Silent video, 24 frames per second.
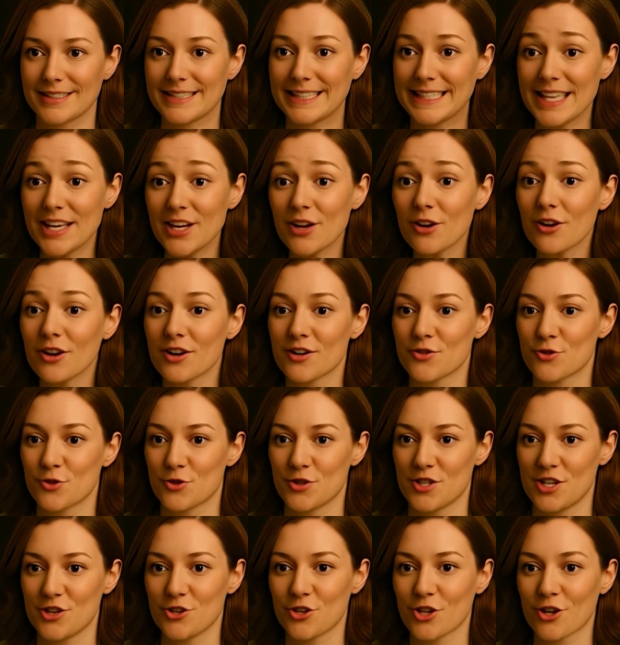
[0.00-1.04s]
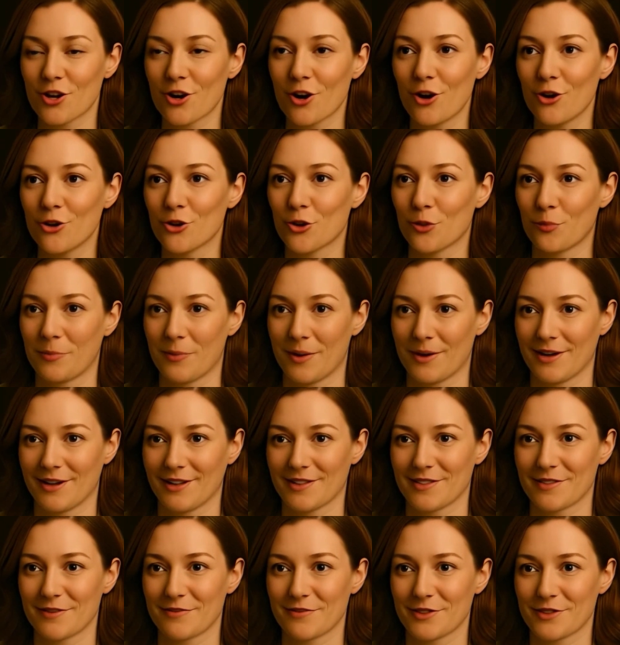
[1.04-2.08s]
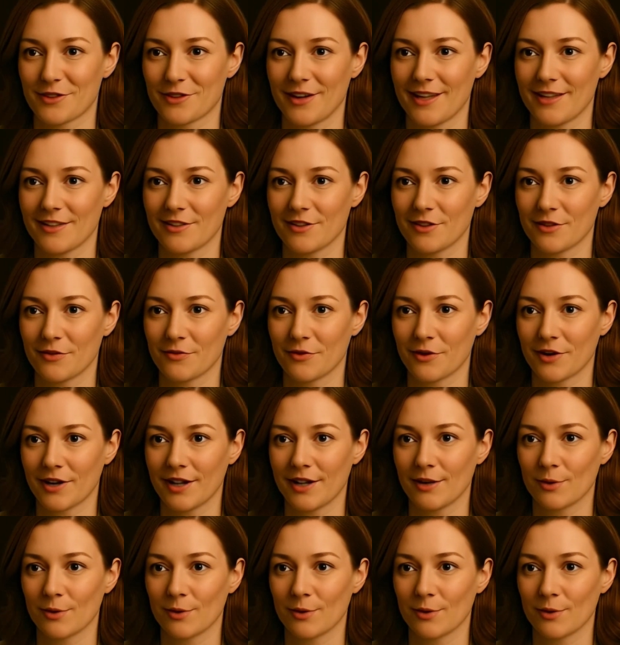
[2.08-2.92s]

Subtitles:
legal and strategic underpinnings of siRNA delivery.